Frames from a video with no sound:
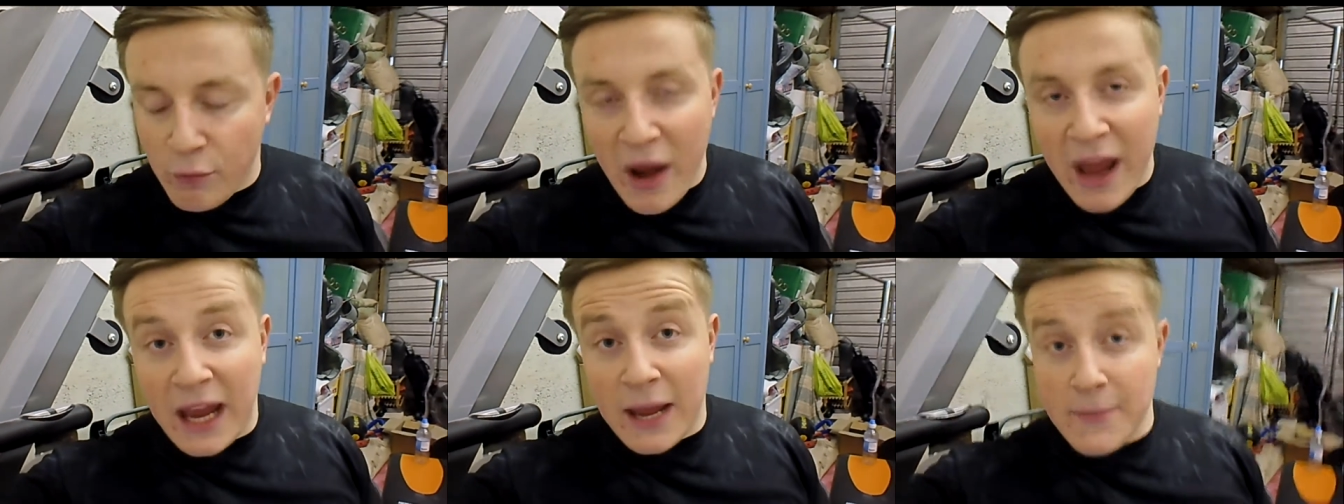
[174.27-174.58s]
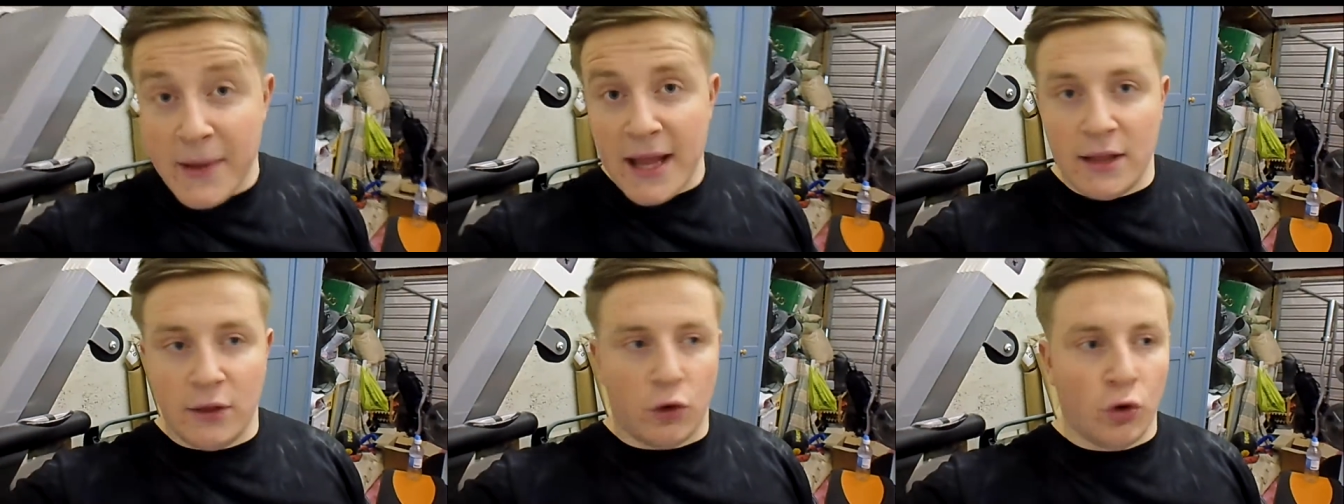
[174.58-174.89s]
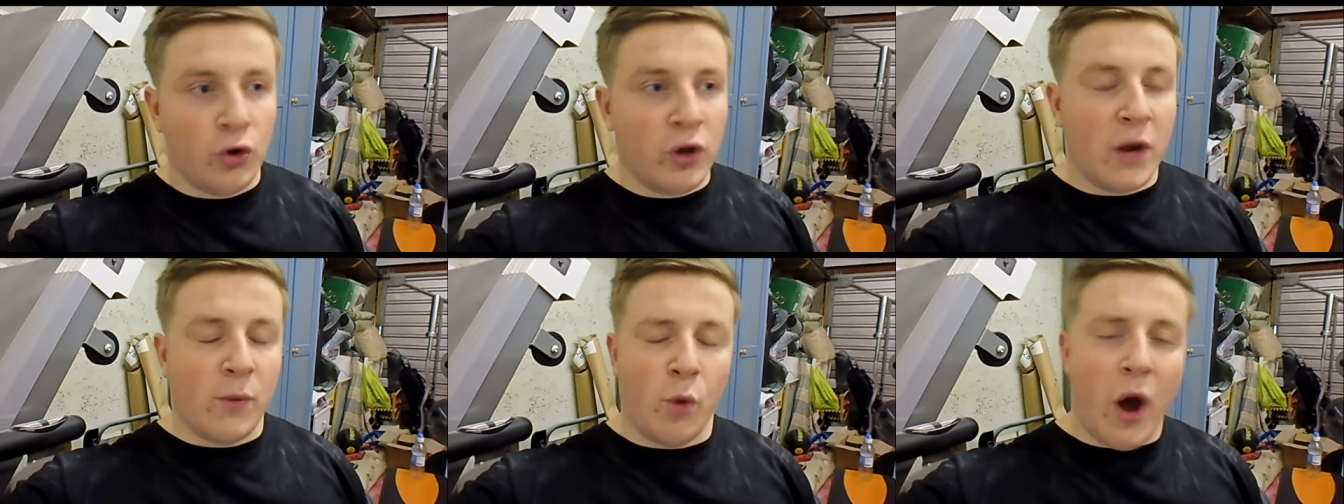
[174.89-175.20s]
recommend
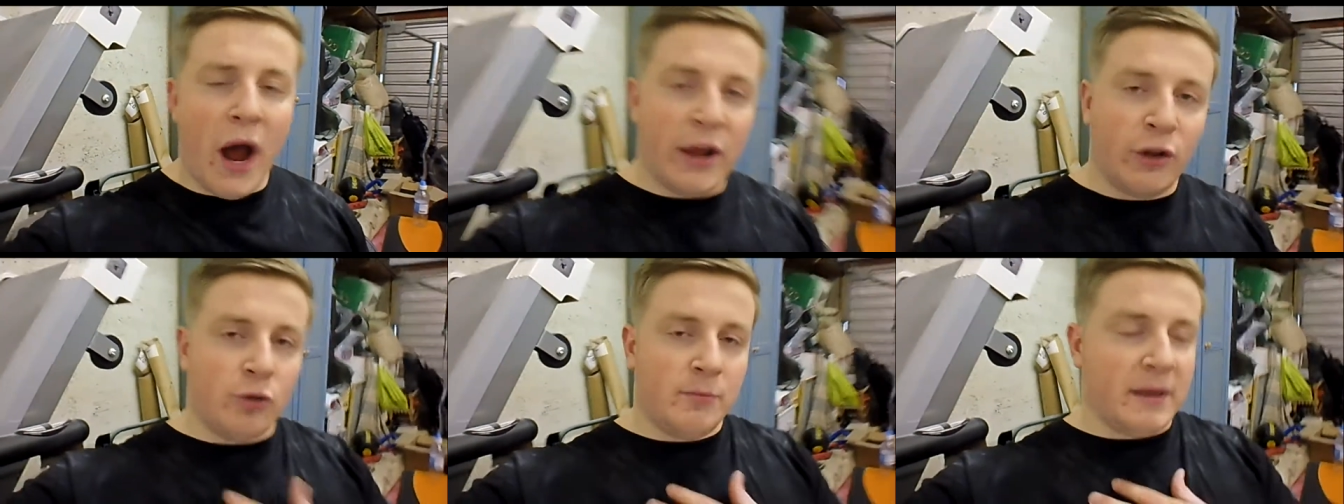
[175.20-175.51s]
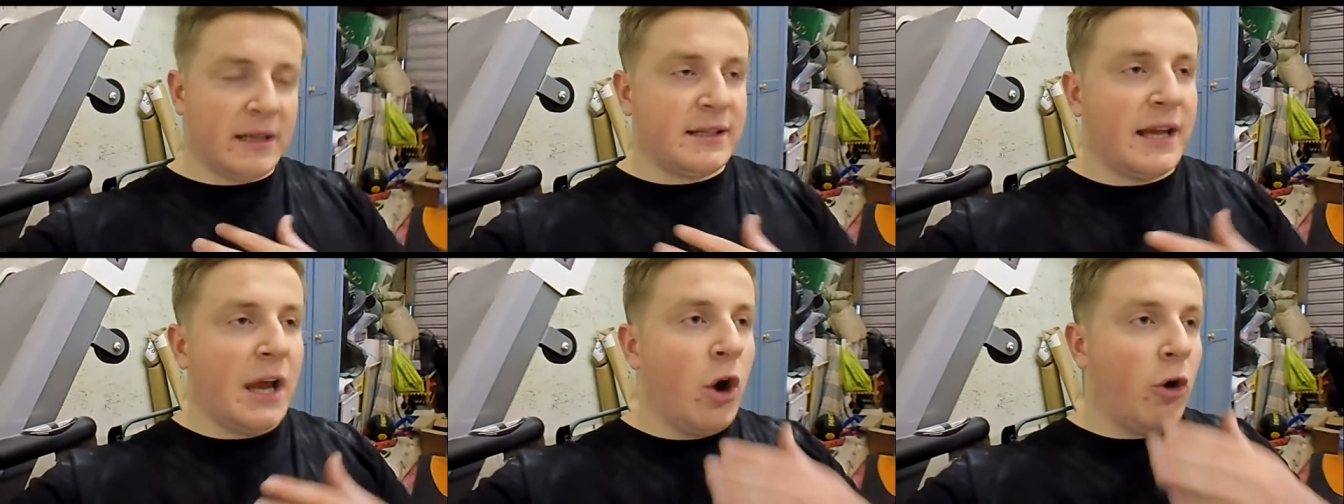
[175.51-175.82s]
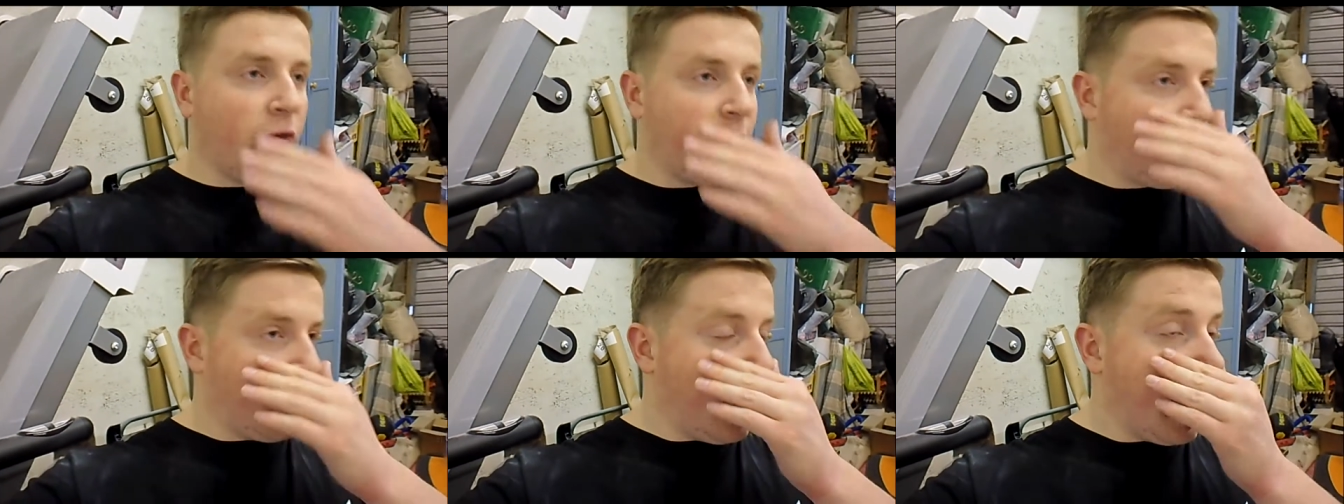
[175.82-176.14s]
doing and what I do
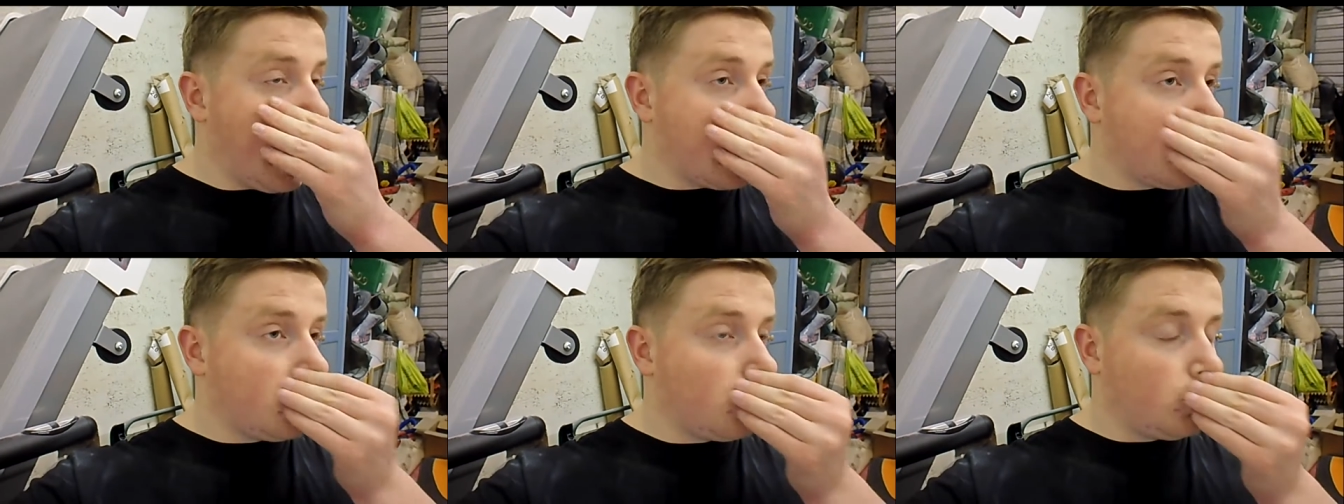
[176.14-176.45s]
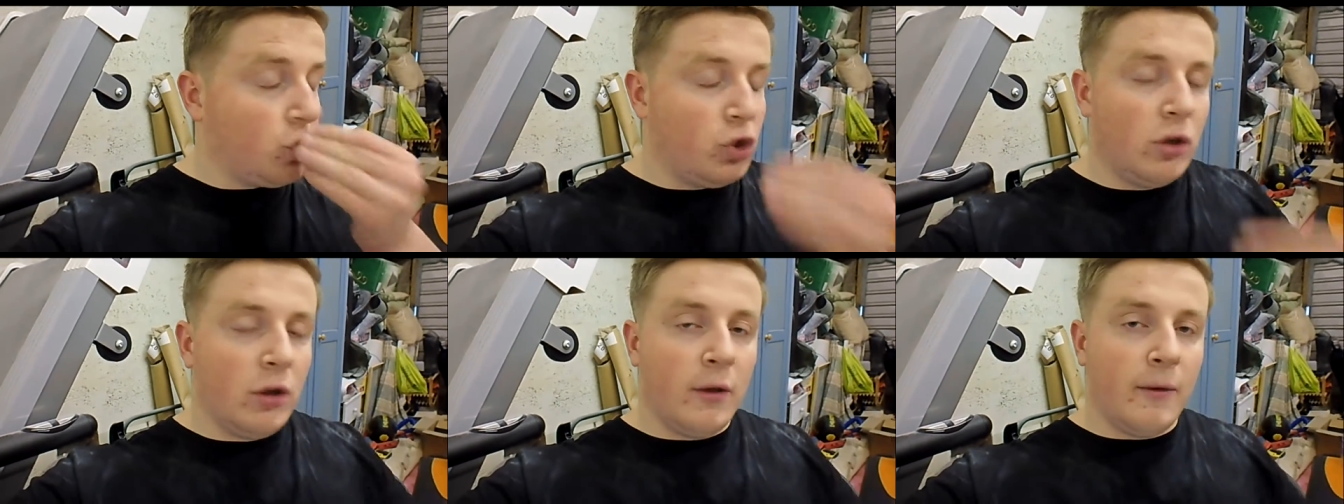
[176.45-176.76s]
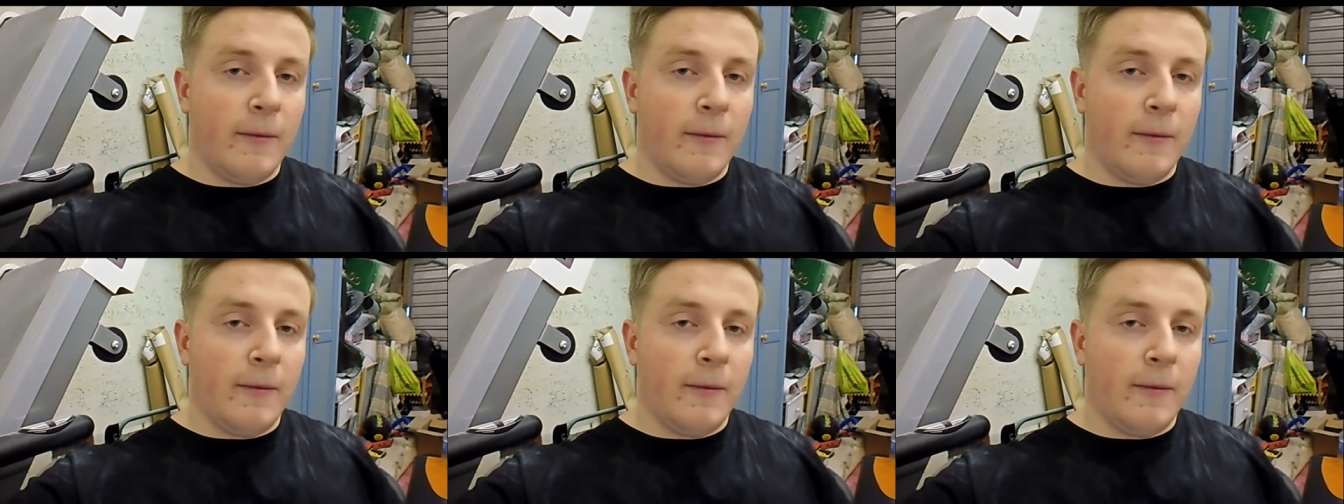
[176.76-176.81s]
myself is